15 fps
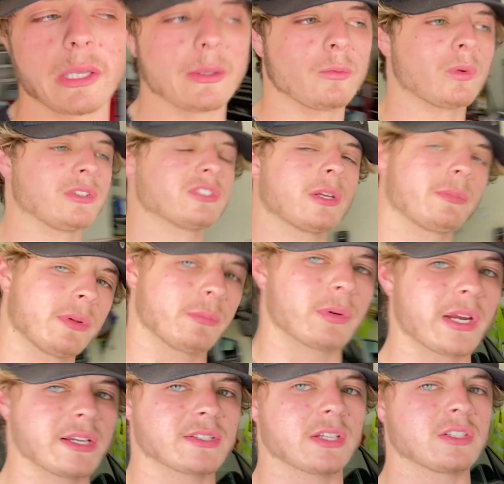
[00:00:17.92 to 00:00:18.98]
when something
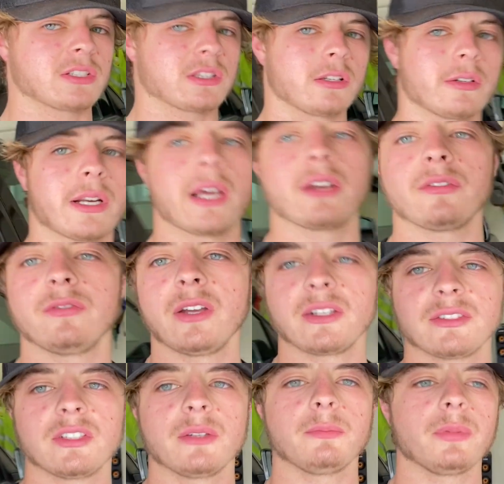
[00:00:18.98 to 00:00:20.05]
breaks, I just learn how to
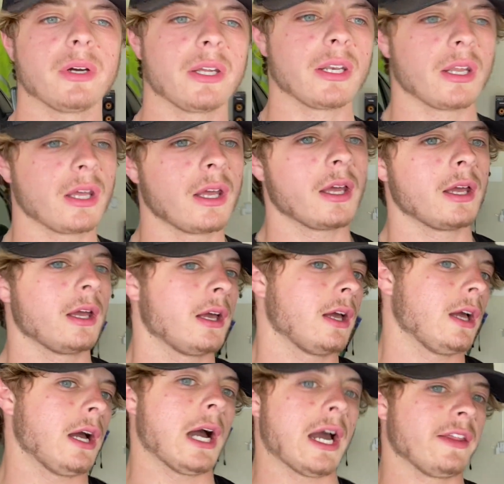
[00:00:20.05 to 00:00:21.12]
fix it. But
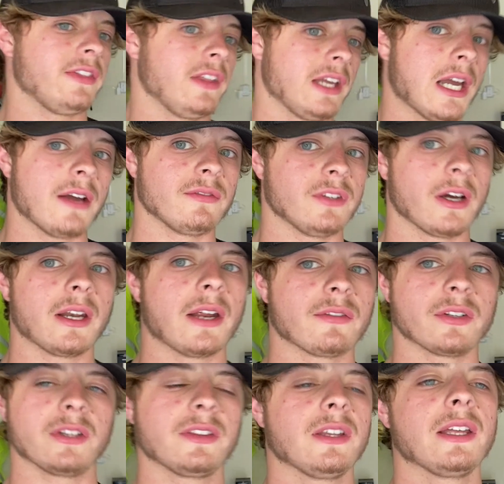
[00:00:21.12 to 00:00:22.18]
I think I've done
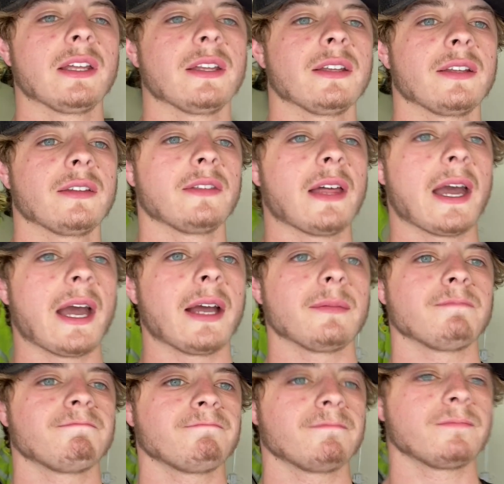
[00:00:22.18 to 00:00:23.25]
everything that
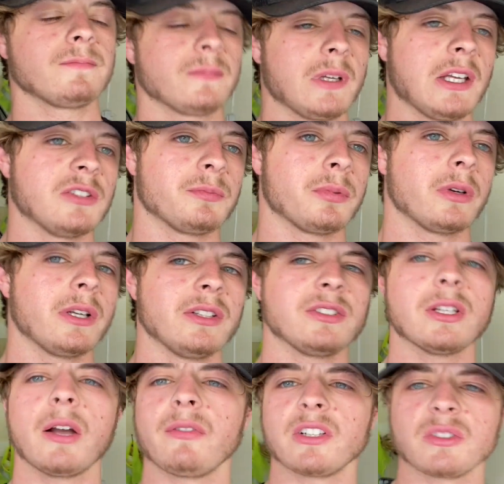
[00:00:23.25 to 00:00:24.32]
is pretty
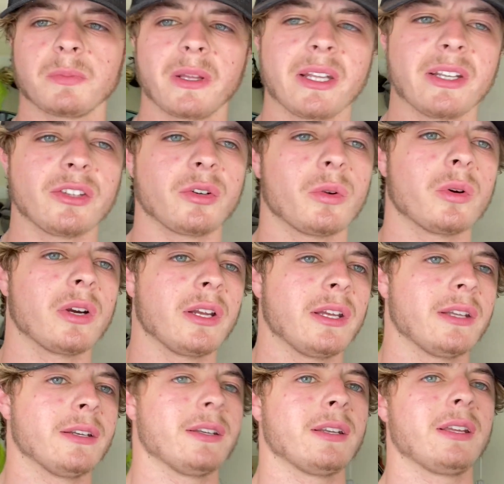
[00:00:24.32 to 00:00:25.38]
self-explanatory
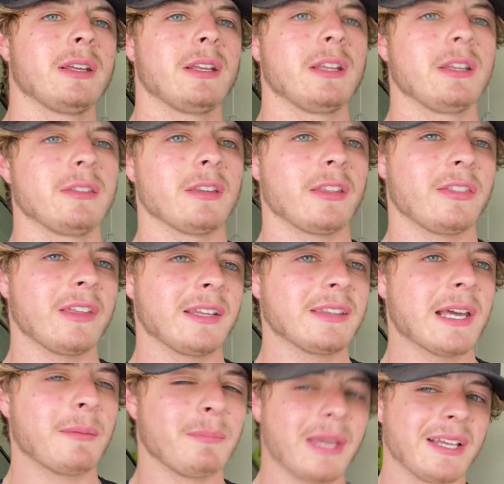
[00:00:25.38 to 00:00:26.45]
and the thing
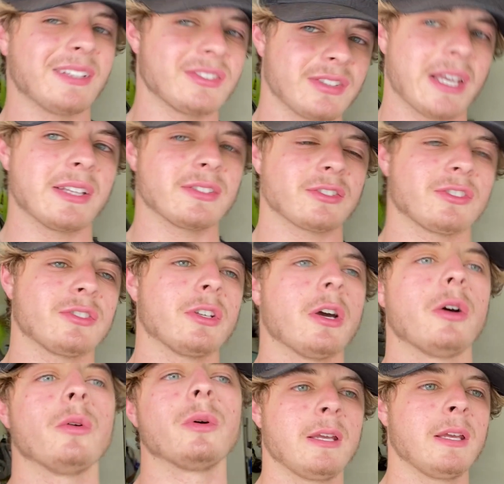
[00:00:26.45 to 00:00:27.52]
that makes sense.
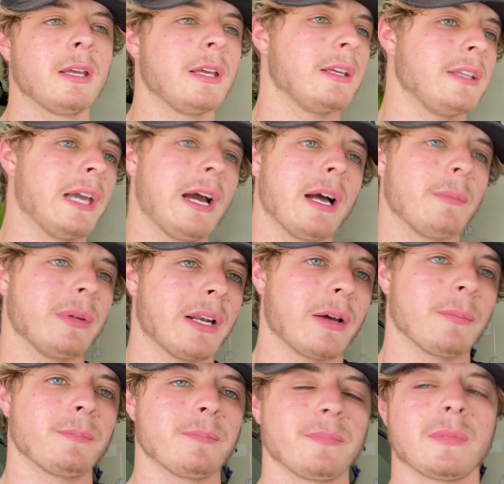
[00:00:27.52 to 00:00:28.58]
So yeah, I mean,
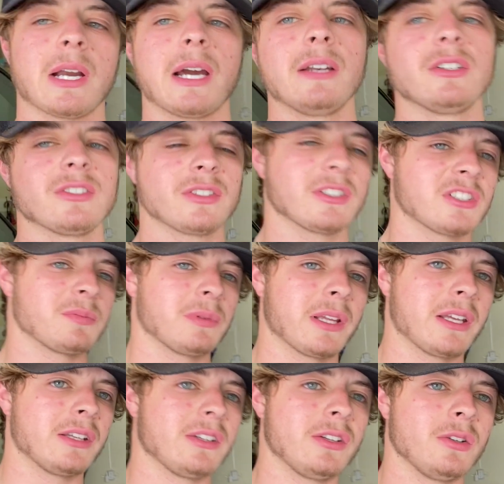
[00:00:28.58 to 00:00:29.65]
I'll kind of just
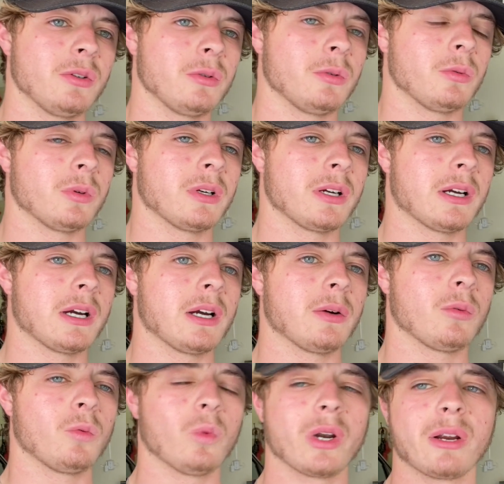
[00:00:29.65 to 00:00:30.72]
explain to you
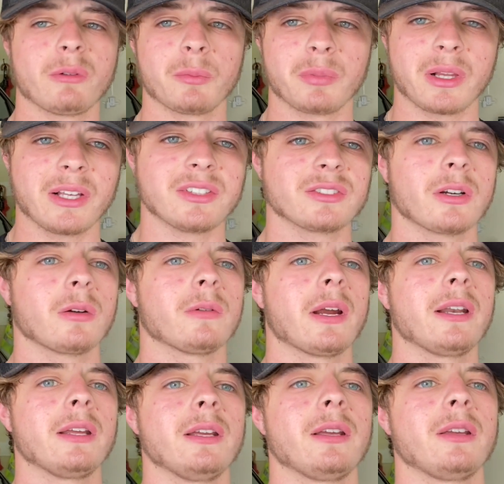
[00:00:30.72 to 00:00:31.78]
what I replaced
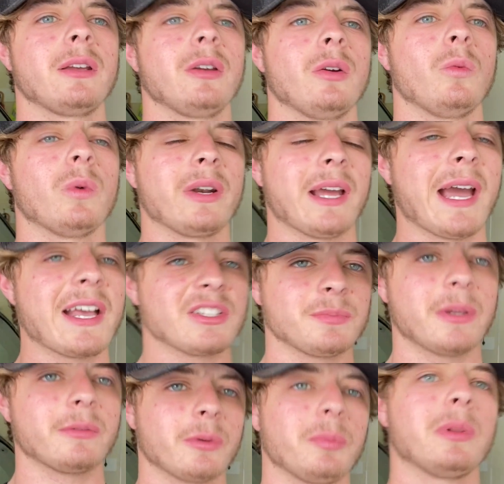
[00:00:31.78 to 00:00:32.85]
already, what has
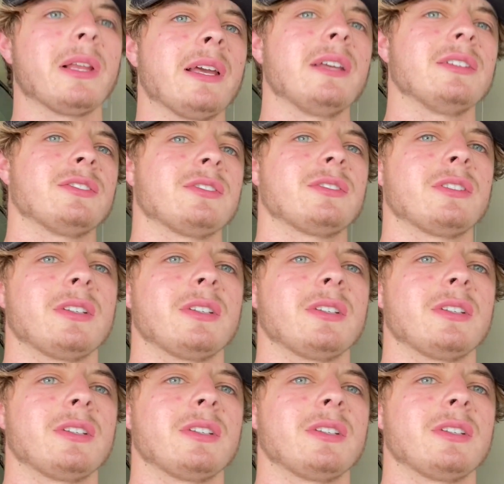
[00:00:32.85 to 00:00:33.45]
been replaced,